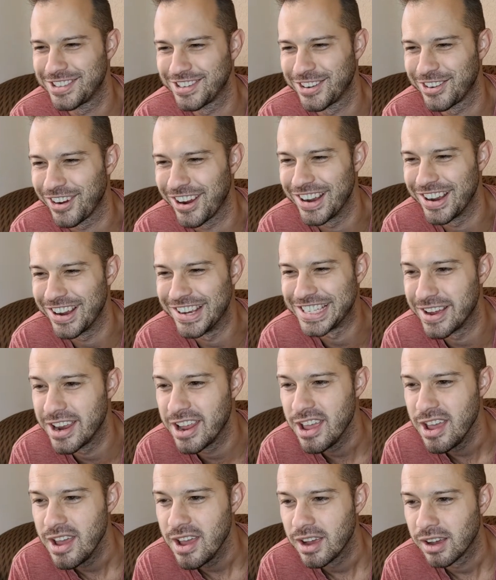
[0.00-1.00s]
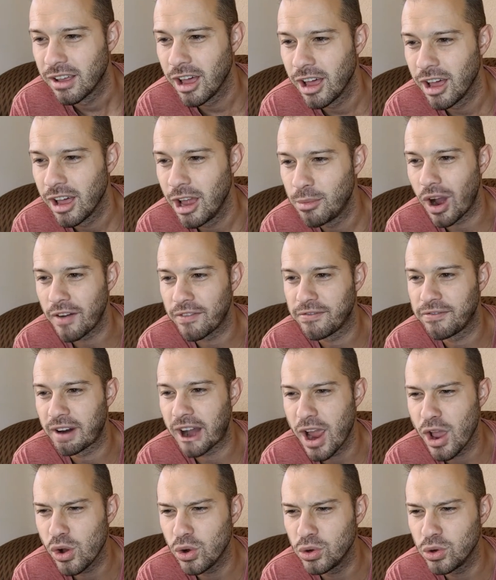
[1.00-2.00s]
You guys are crazy, man. Clay bro, I
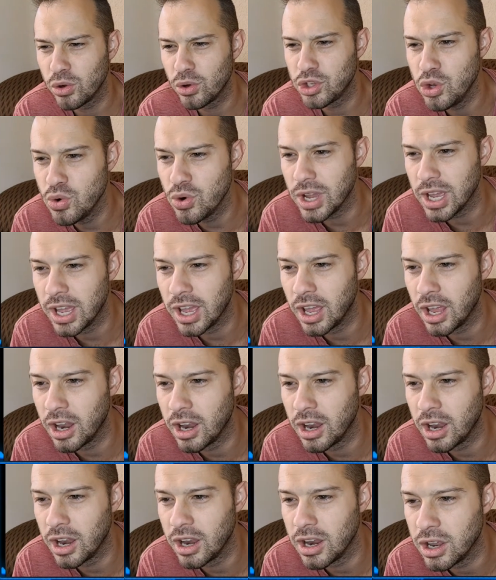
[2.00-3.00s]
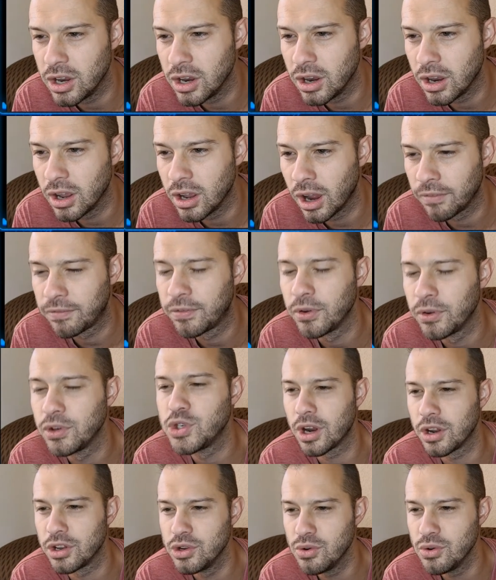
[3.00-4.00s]
filed you in I
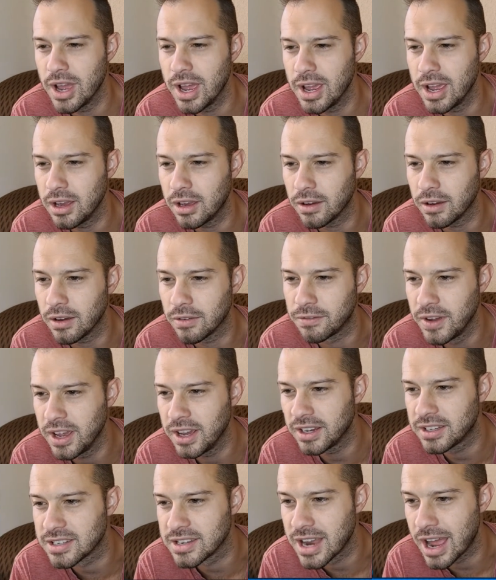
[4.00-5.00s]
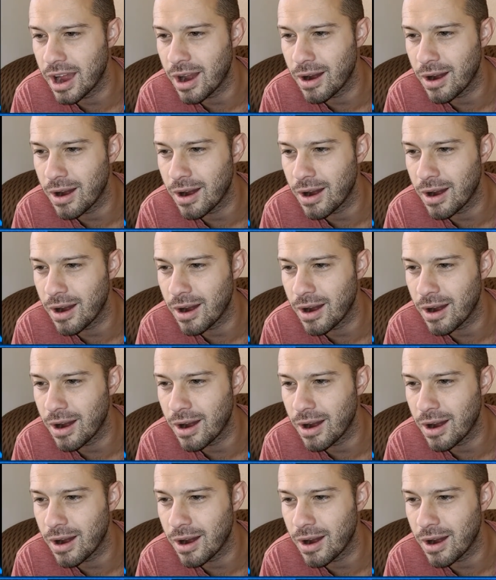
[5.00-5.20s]
filled you in on Newegg, Figs.